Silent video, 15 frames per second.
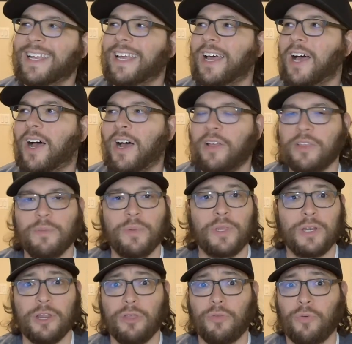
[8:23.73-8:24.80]

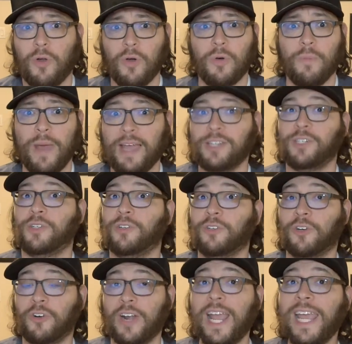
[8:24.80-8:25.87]
ability to throw magical
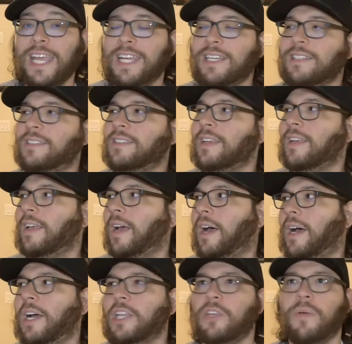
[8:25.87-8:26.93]
grenades.
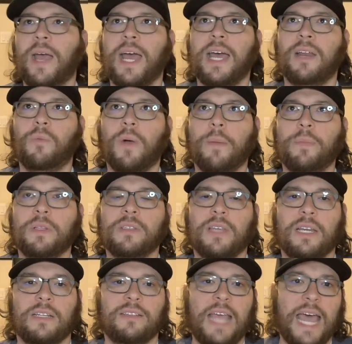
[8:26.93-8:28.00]
You had weapons
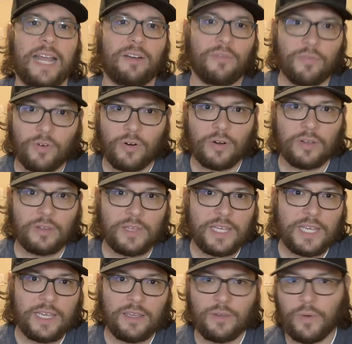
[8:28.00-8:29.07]
that attacked
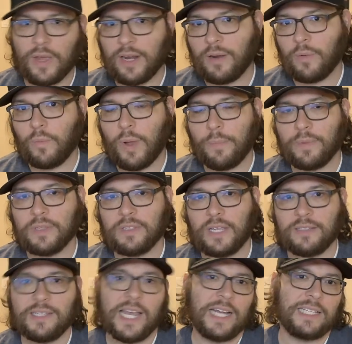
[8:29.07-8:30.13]
vertically. You had weapons that
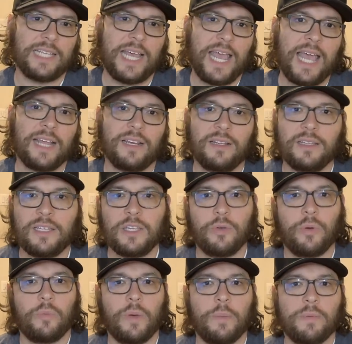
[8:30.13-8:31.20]
attacked diagonally. You
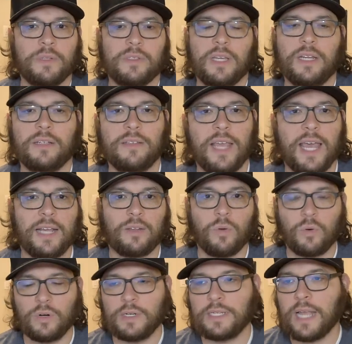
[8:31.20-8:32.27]
had weapons that attacked
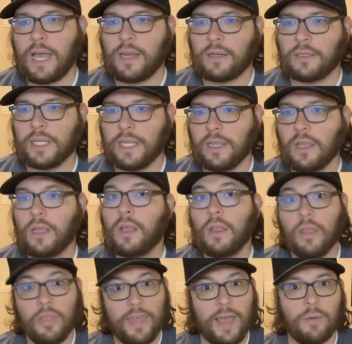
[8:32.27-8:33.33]
horizontally.
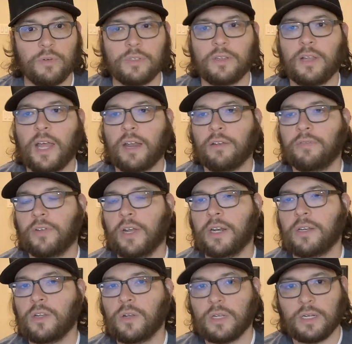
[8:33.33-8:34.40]
That was a lot of
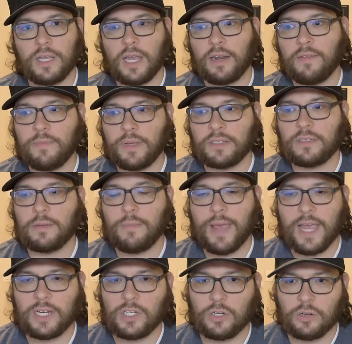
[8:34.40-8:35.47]
fun. You could kind of mix and
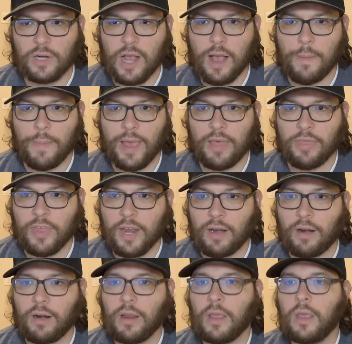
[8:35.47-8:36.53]
match your combat
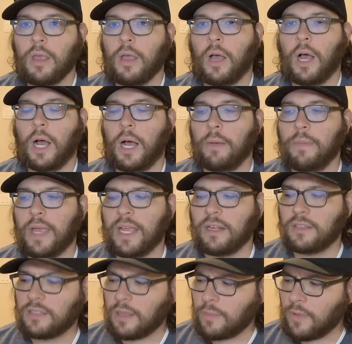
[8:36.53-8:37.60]
there. And
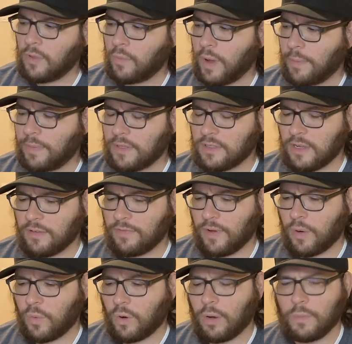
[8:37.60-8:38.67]
some of the weapons I
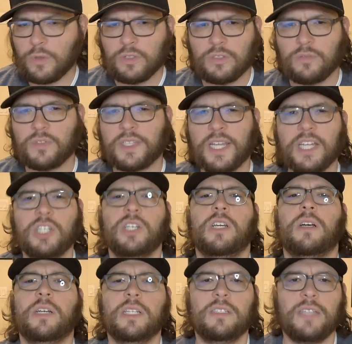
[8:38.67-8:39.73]
felt were almost of
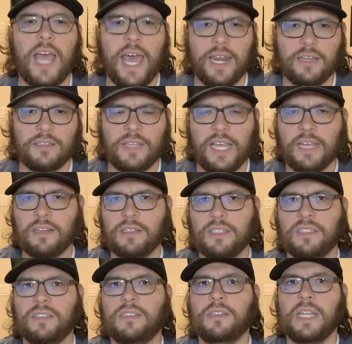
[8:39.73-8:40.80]
legendary status. They had
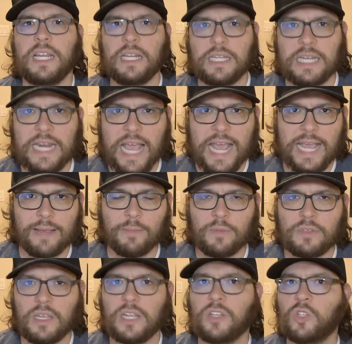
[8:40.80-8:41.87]
distinct
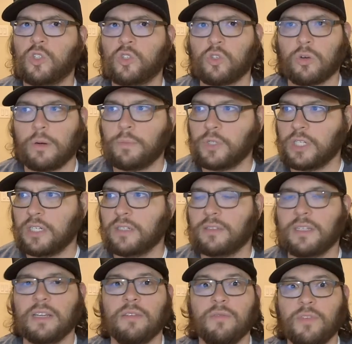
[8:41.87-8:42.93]
names and descriptions
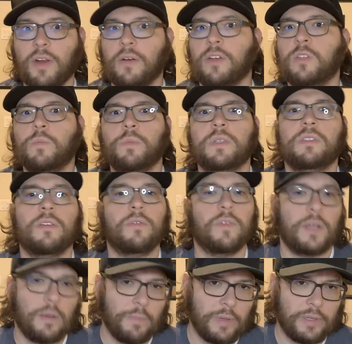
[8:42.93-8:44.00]
and very
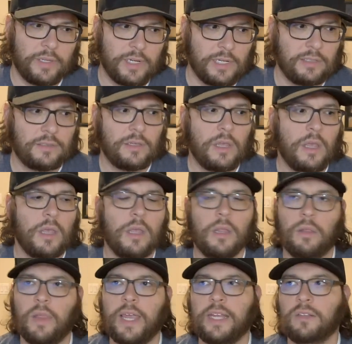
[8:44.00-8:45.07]
specific abilities,
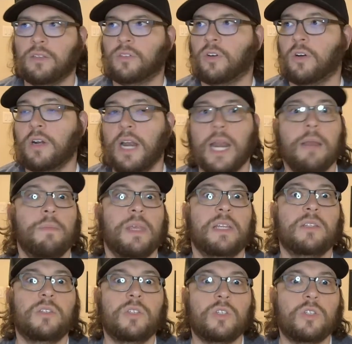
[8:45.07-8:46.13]
like to turn an enemy
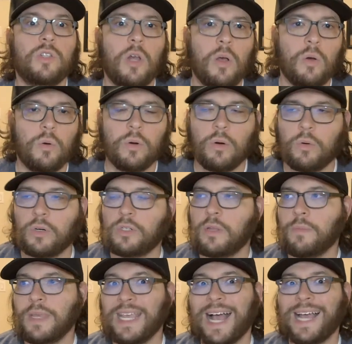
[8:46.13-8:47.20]
into stone or to
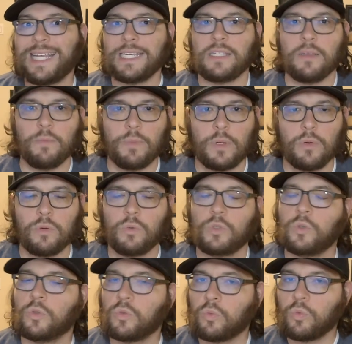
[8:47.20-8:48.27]
be ice imbued,
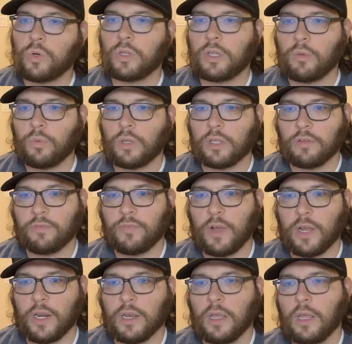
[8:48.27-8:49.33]
which was really, really fun.